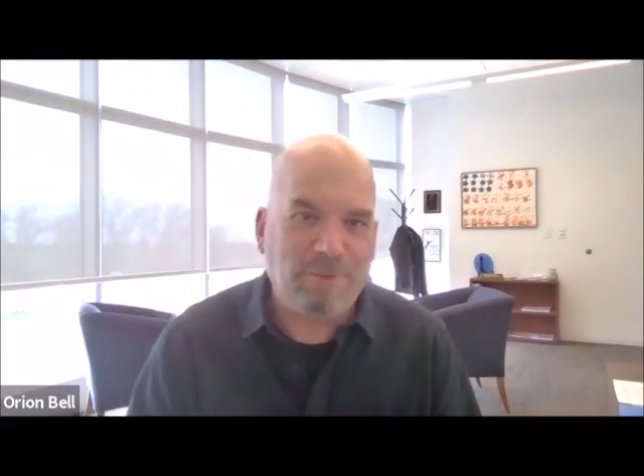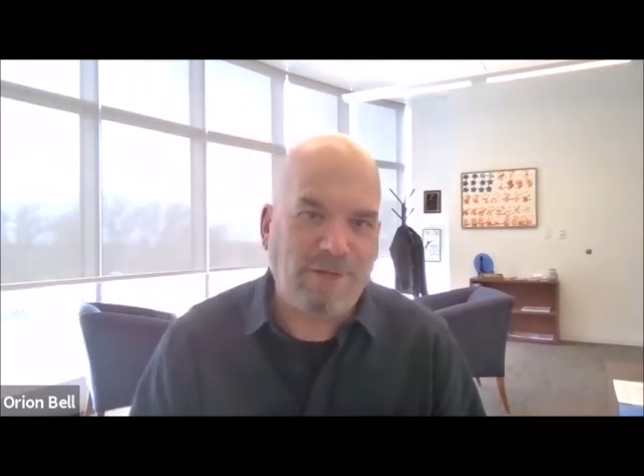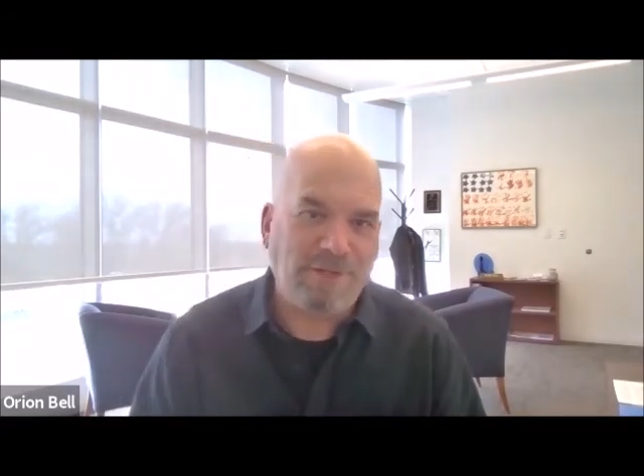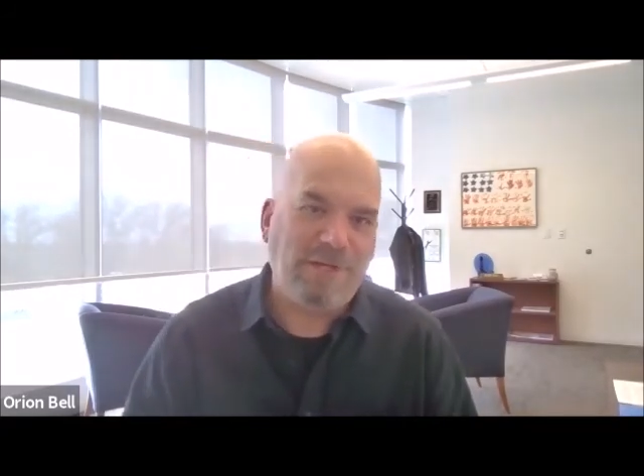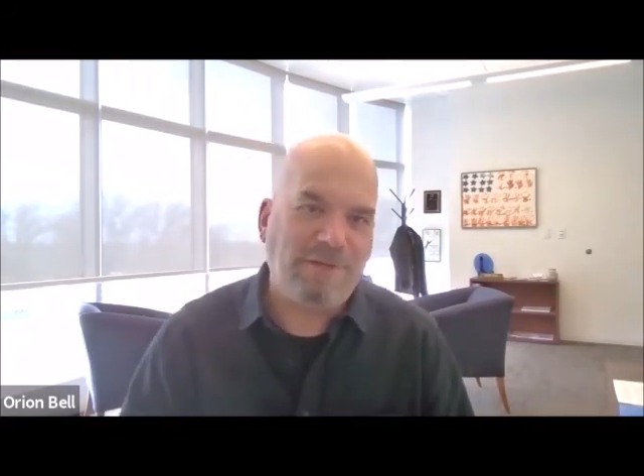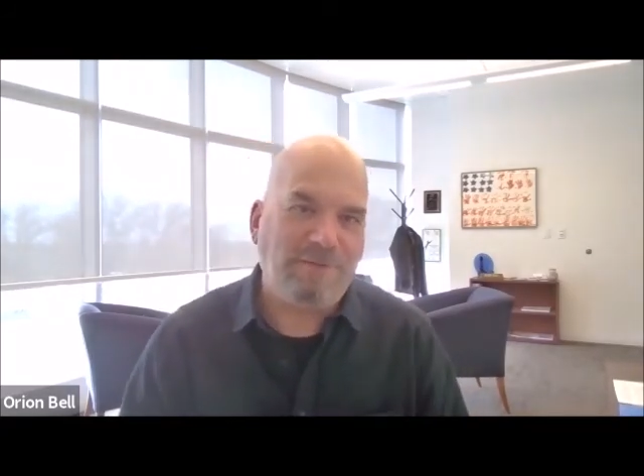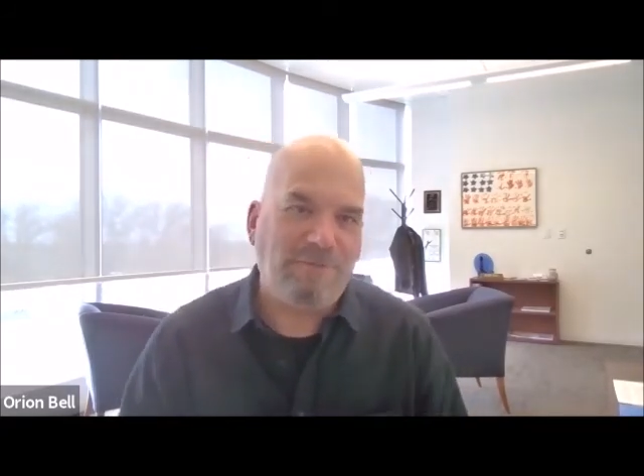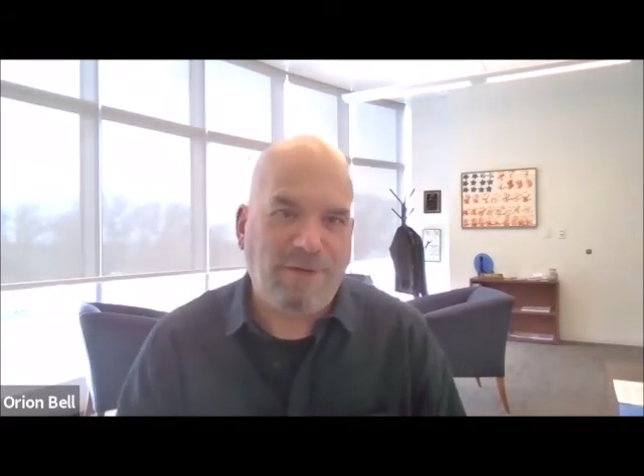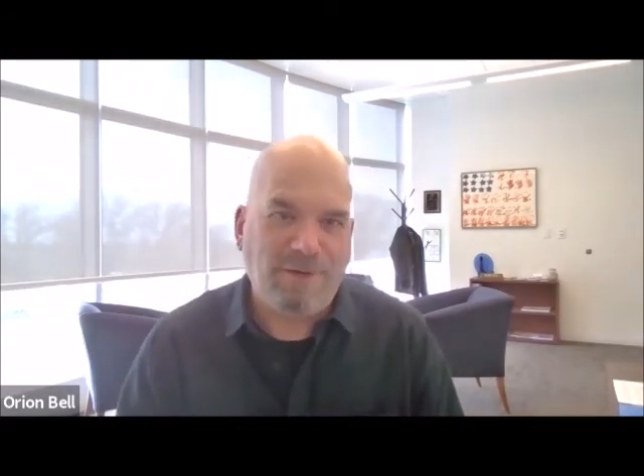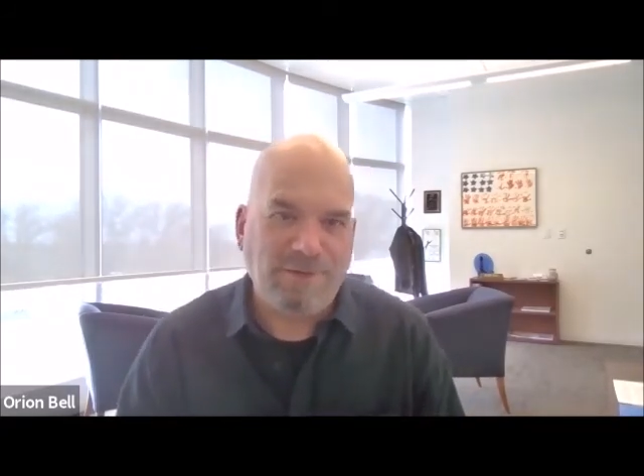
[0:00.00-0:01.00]
project
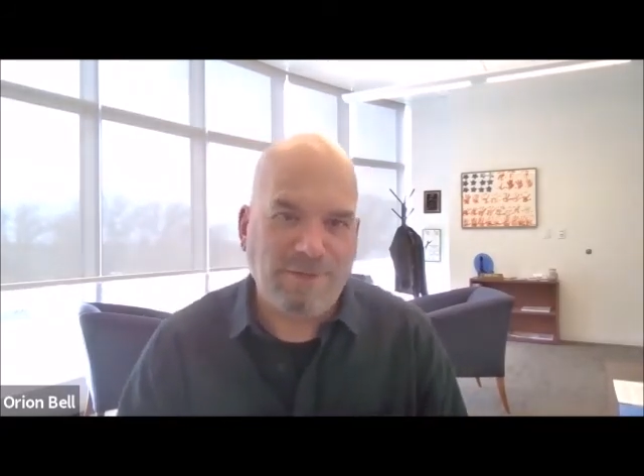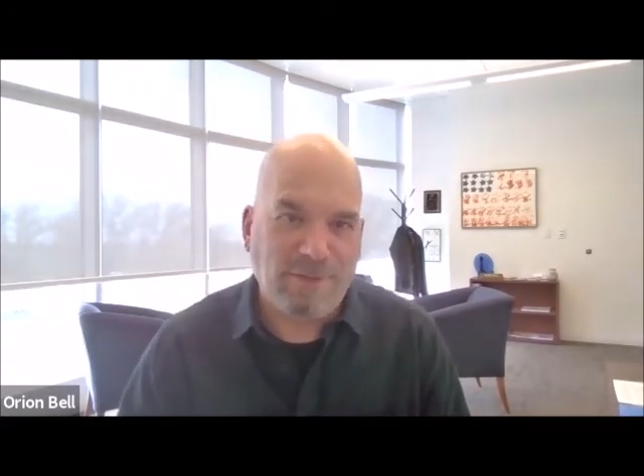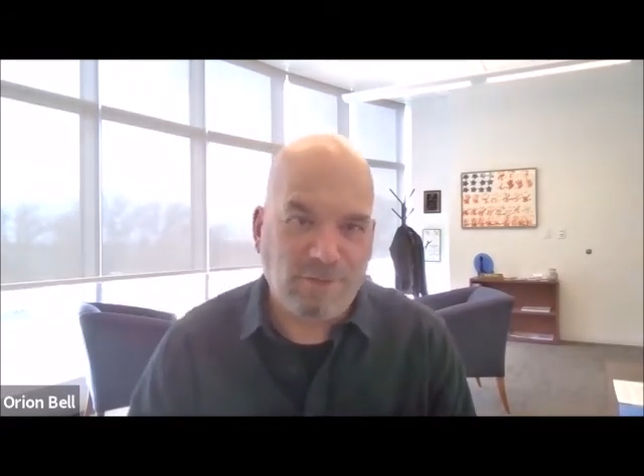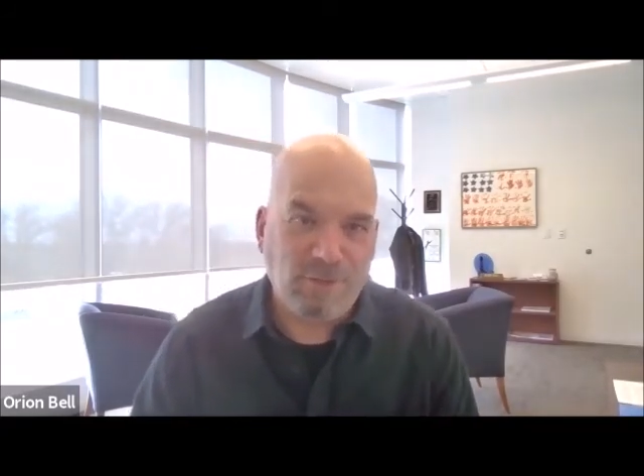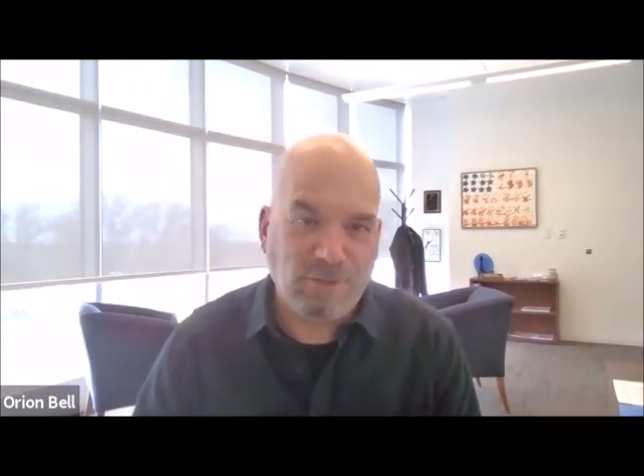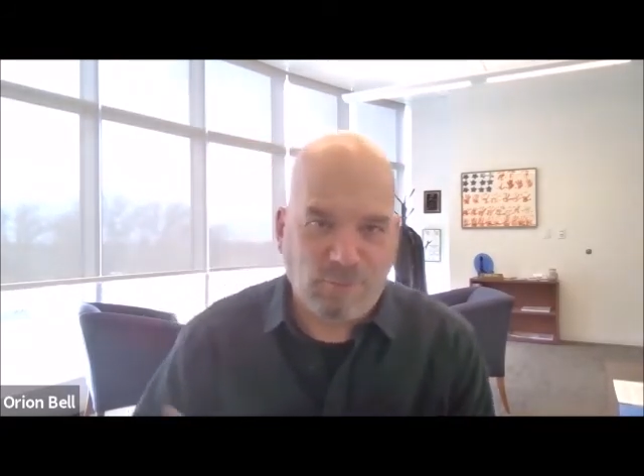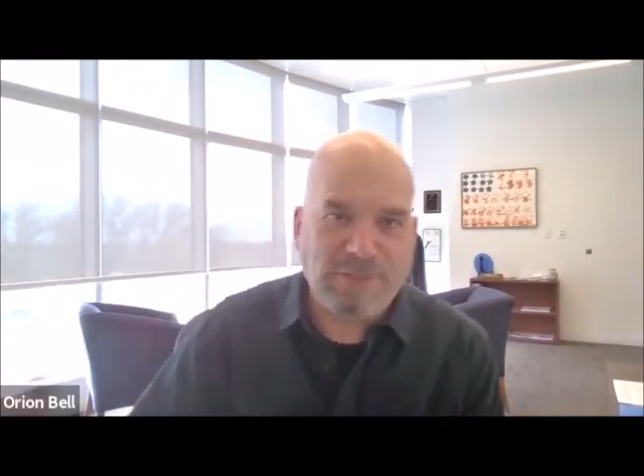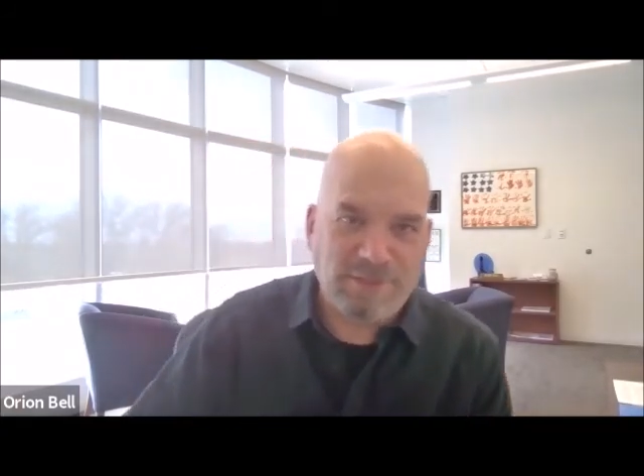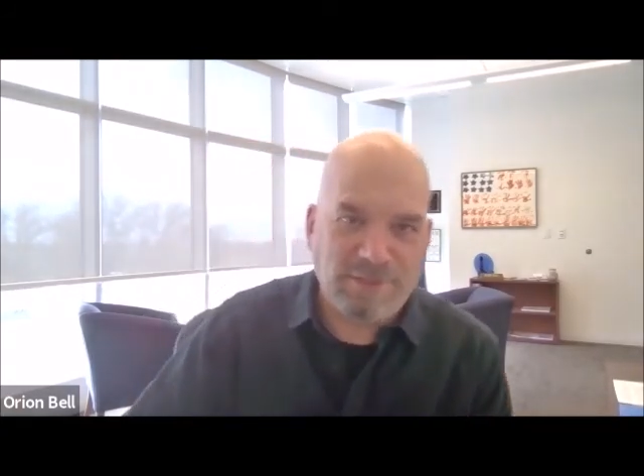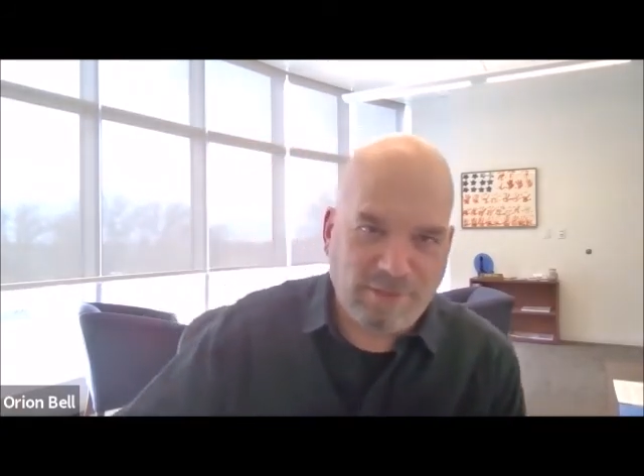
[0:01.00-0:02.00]
of theirs that just
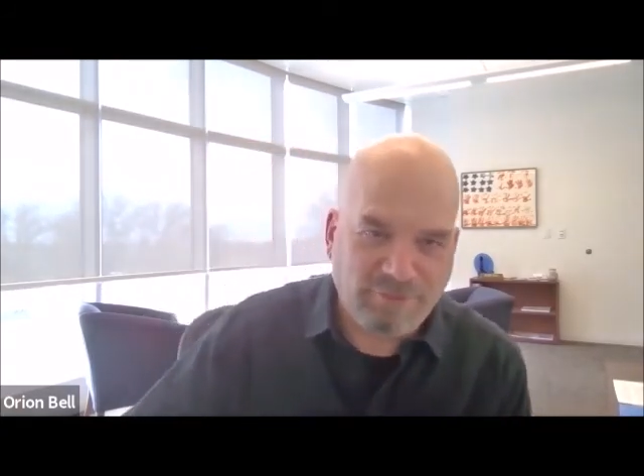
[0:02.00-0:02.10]
recently